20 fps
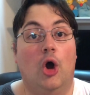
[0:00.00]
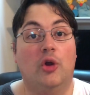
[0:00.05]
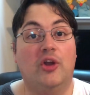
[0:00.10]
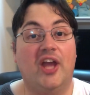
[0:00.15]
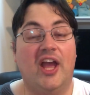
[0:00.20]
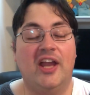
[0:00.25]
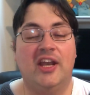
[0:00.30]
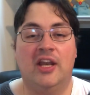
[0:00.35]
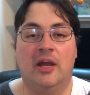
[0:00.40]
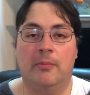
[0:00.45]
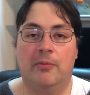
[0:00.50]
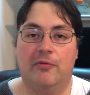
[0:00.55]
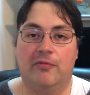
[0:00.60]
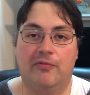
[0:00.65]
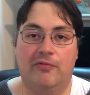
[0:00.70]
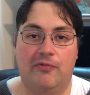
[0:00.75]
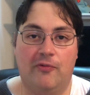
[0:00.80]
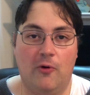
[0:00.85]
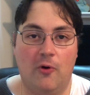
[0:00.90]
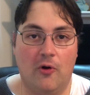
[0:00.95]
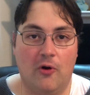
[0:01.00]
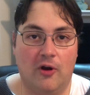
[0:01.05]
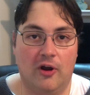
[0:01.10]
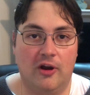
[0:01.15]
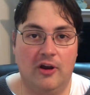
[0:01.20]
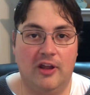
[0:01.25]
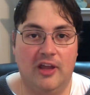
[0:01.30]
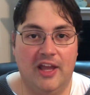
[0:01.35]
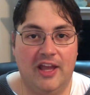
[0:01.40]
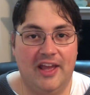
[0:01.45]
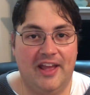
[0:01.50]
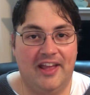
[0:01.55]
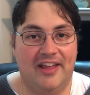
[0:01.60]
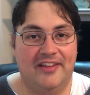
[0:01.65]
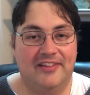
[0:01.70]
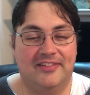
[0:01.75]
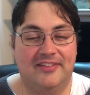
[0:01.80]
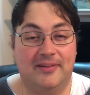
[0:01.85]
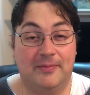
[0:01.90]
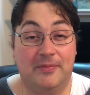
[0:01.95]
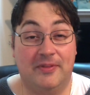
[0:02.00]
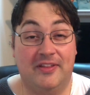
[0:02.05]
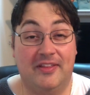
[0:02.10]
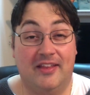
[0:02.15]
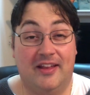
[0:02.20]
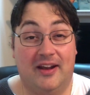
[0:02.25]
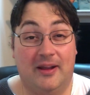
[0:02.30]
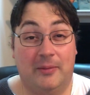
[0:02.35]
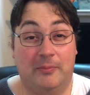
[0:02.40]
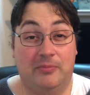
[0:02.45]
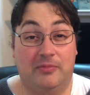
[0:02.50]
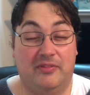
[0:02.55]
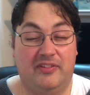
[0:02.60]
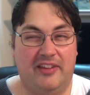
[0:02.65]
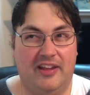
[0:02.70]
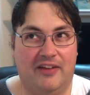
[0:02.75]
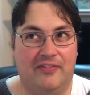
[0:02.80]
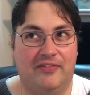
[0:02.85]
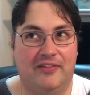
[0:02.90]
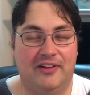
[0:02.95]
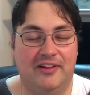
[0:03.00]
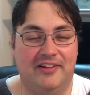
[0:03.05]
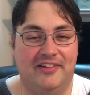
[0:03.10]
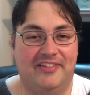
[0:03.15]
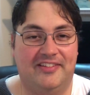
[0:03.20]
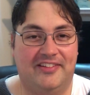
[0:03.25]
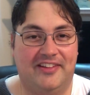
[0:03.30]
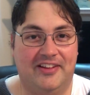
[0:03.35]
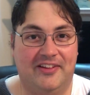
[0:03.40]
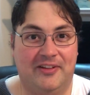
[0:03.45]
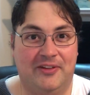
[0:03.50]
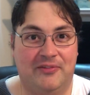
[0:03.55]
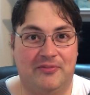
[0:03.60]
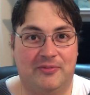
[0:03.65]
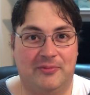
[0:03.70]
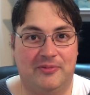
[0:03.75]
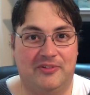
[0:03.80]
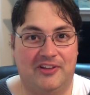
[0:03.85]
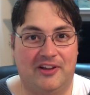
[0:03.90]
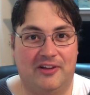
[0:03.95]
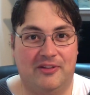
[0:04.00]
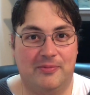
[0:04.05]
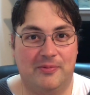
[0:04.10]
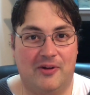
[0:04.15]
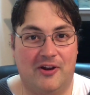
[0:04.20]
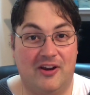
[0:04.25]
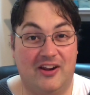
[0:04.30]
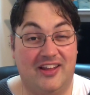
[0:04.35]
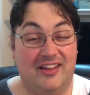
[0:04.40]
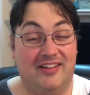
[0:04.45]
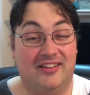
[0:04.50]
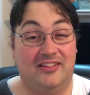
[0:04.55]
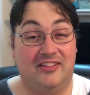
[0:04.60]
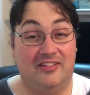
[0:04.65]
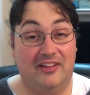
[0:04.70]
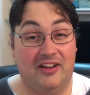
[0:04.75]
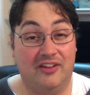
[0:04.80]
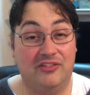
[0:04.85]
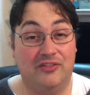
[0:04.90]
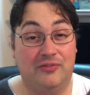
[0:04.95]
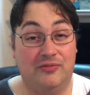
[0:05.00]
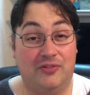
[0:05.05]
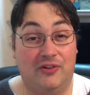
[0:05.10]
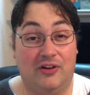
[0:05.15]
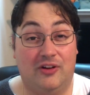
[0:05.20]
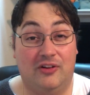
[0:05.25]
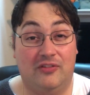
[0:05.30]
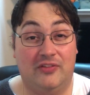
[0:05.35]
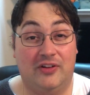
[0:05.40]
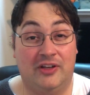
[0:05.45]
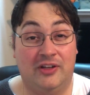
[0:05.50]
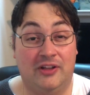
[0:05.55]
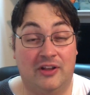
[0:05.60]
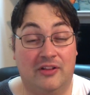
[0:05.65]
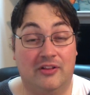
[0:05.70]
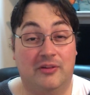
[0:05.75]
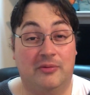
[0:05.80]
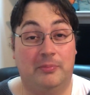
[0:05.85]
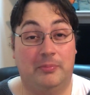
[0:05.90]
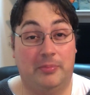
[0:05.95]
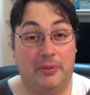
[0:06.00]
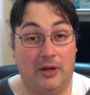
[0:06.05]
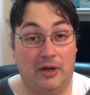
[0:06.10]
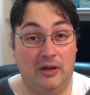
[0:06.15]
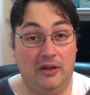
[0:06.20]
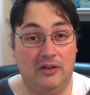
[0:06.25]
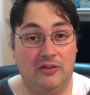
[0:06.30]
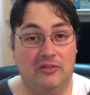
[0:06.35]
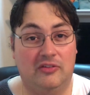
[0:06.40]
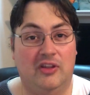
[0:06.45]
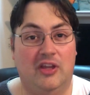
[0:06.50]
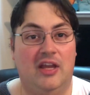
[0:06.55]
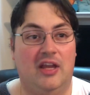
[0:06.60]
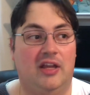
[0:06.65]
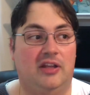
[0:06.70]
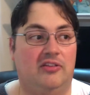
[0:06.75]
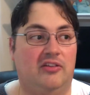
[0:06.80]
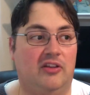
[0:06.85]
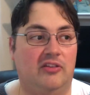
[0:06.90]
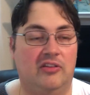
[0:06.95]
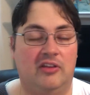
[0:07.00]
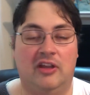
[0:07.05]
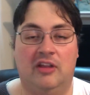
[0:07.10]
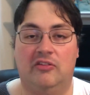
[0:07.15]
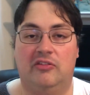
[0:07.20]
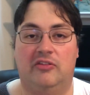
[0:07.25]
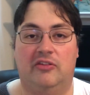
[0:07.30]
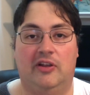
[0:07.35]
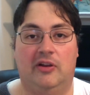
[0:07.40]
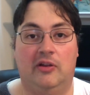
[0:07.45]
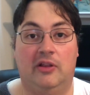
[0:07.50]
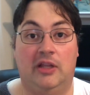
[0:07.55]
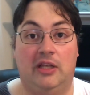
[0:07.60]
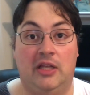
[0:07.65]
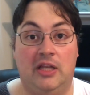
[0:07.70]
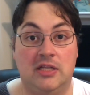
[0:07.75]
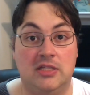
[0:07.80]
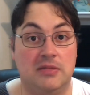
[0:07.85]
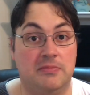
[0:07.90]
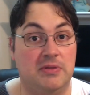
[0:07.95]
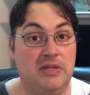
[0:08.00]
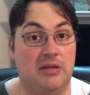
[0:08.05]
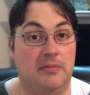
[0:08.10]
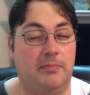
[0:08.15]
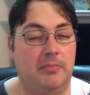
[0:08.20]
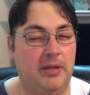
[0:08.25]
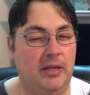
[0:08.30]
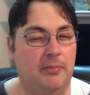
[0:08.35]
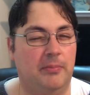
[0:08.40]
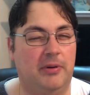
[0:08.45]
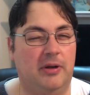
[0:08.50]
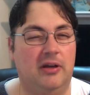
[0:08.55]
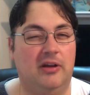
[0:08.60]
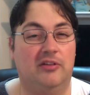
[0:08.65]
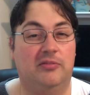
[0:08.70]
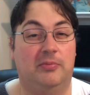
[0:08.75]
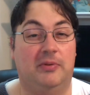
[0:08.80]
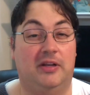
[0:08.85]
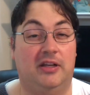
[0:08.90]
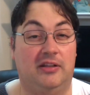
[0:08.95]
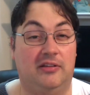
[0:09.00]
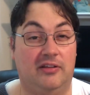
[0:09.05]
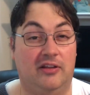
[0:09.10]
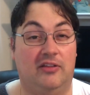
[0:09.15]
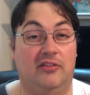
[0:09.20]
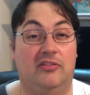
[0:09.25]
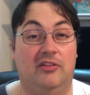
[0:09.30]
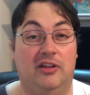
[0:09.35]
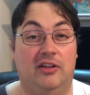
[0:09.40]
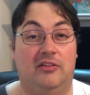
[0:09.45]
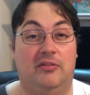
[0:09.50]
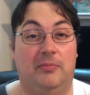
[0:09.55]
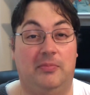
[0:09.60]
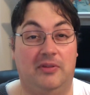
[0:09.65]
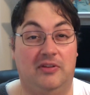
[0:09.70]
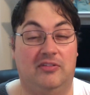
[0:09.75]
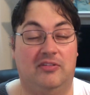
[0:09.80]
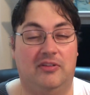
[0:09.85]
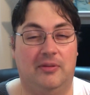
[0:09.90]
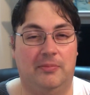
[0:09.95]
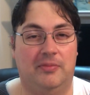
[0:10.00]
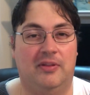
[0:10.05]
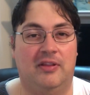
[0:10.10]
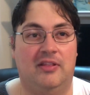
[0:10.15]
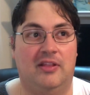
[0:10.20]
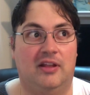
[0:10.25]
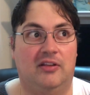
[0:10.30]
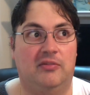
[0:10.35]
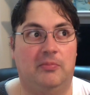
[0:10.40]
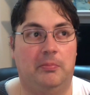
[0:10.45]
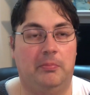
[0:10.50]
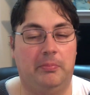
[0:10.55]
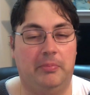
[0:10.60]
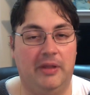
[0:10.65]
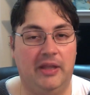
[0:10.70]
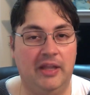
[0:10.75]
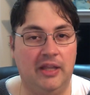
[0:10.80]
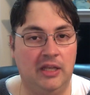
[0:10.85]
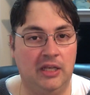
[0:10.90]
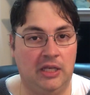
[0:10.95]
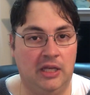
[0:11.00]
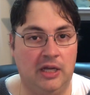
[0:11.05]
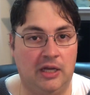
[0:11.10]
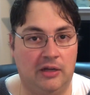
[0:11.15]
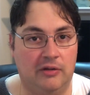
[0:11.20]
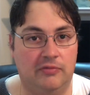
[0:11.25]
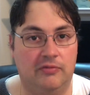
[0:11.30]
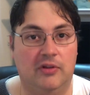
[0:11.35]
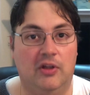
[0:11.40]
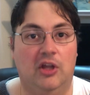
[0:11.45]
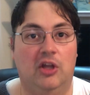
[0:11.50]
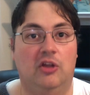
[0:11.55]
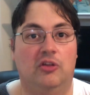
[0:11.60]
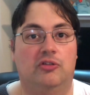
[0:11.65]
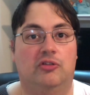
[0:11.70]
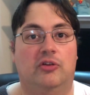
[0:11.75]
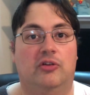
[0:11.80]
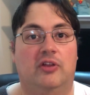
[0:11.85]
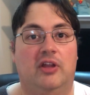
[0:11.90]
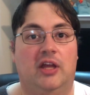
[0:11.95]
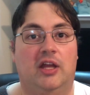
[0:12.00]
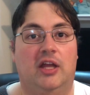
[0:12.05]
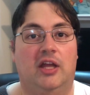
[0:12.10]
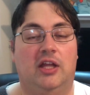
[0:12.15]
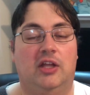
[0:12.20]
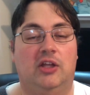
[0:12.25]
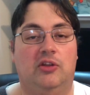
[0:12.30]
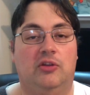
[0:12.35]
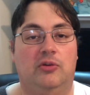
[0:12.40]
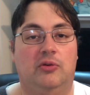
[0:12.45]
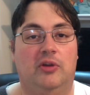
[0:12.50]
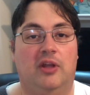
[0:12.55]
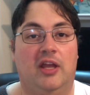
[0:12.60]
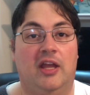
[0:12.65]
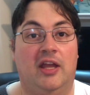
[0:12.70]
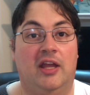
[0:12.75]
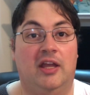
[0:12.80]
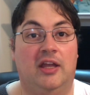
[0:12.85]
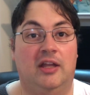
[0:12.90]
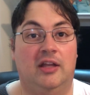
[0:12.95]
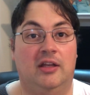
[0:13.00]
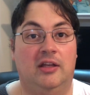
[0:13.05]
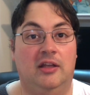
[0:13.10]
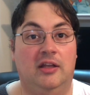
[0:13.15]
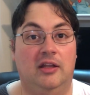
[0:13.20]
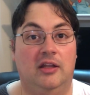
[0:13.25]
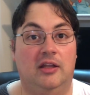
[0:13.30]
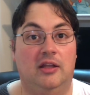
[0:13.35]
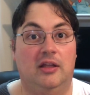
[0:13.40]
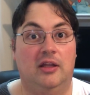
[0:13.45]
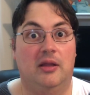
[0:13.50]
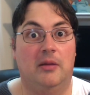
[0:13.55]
Okay, number 4 is something that I'm definitely stealing from South Park. It does involve another box. Doesn't necessarily need to be a big box, but it does need to be something that's big enough so that you can